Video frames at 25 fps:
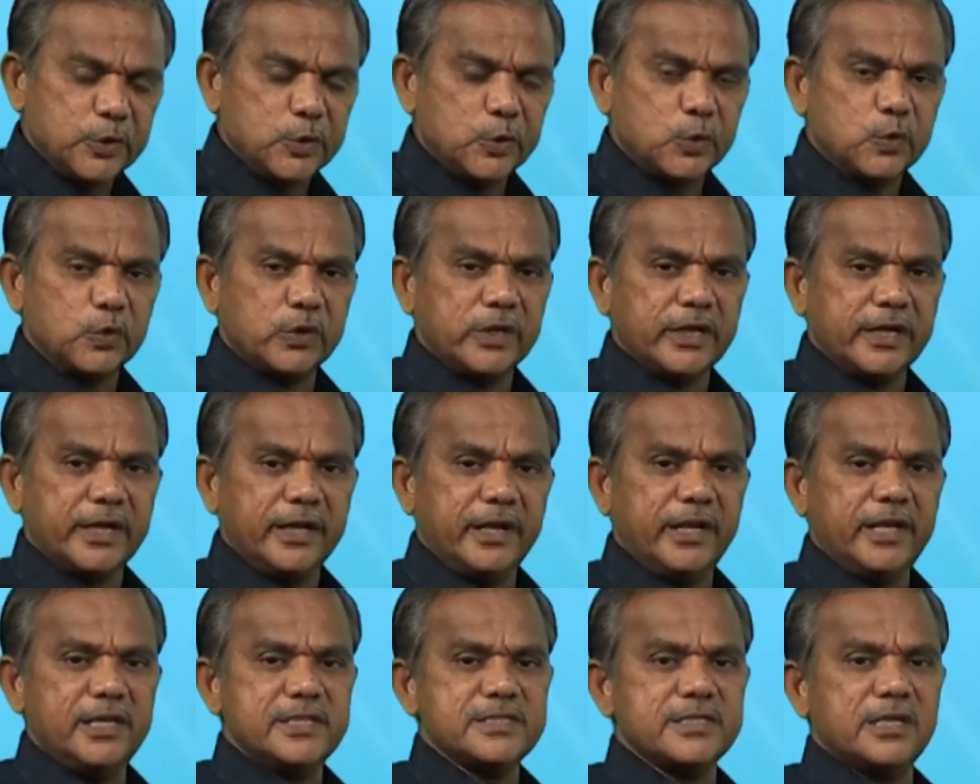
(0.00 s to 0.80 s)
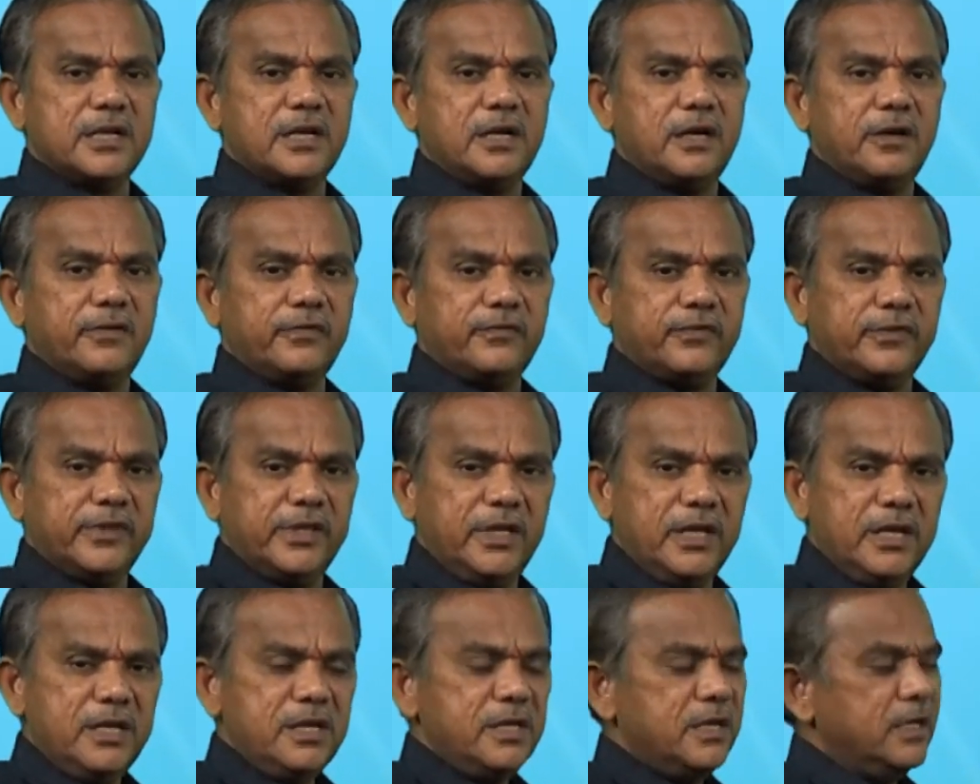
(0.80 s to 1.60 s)
existing due to the
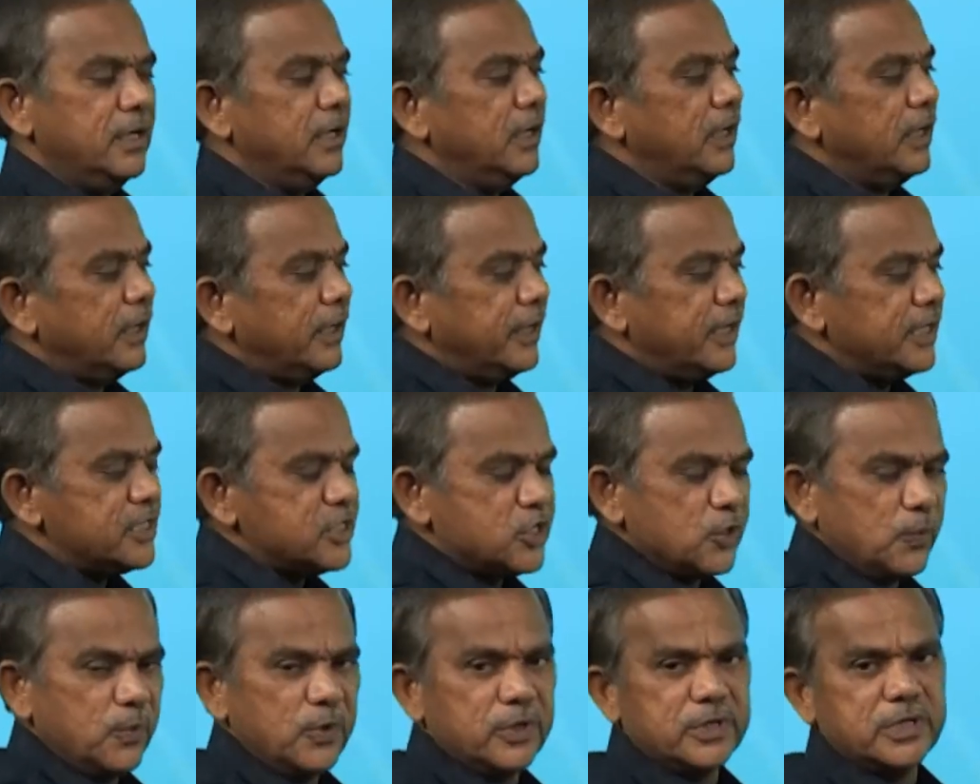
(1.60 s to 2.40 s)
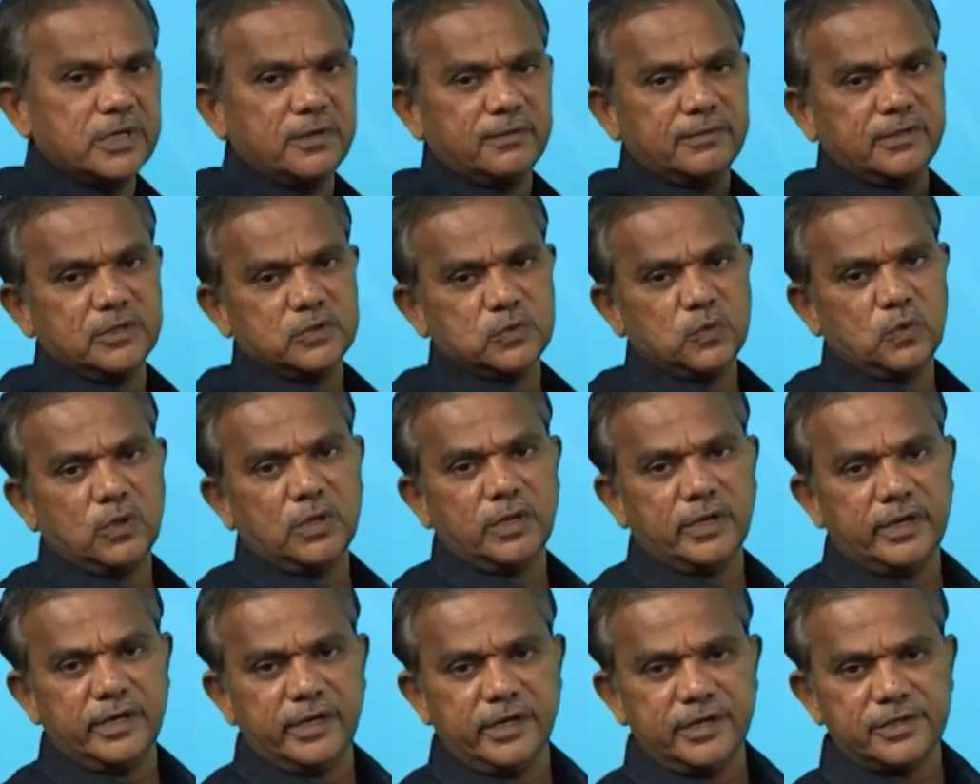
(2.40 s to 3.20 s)
reason of the
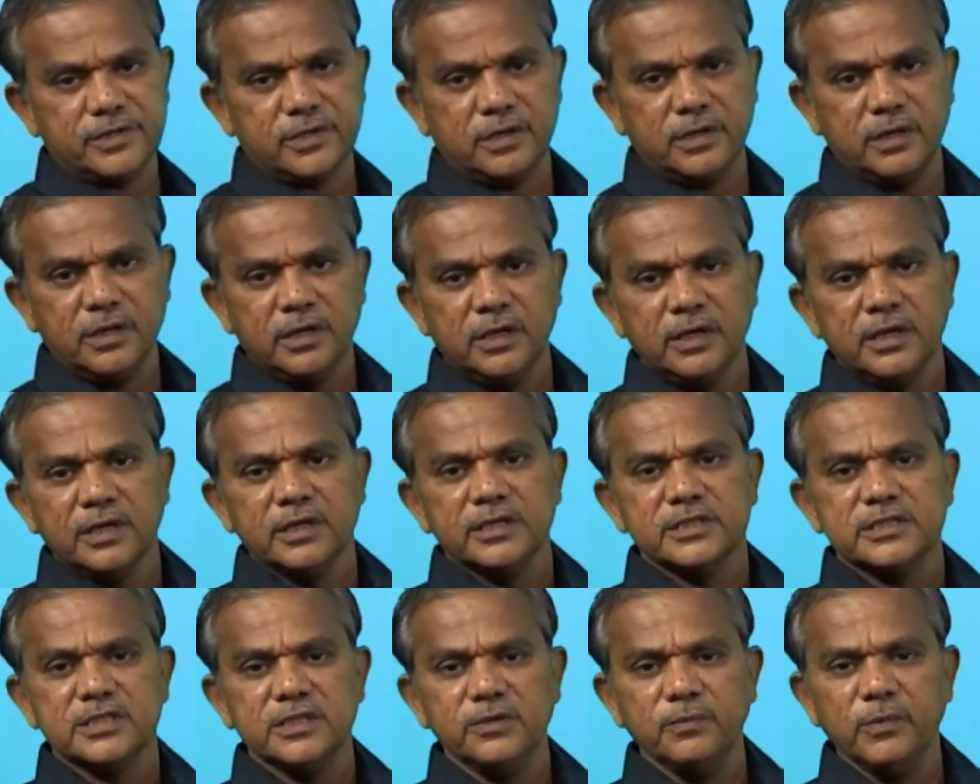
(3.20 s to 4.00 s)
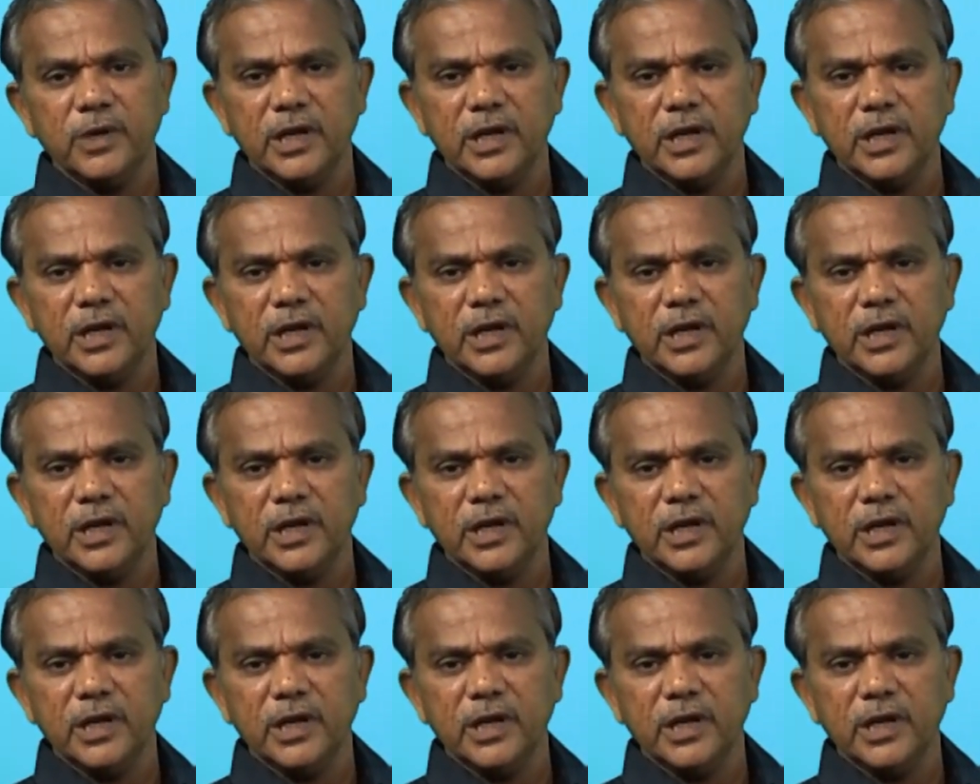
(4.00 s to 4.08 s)
distribution of the solar radiation.